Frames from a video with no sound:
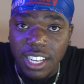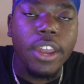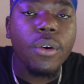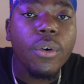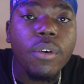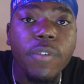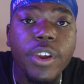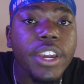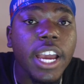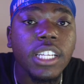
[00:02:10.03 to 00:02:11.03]
In order for
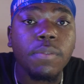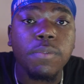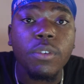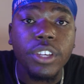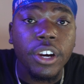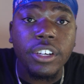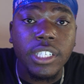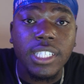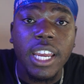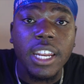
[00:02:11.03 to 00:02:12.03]
you guys to fully
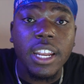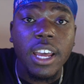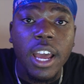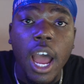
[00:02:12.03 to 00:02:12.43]
understand it,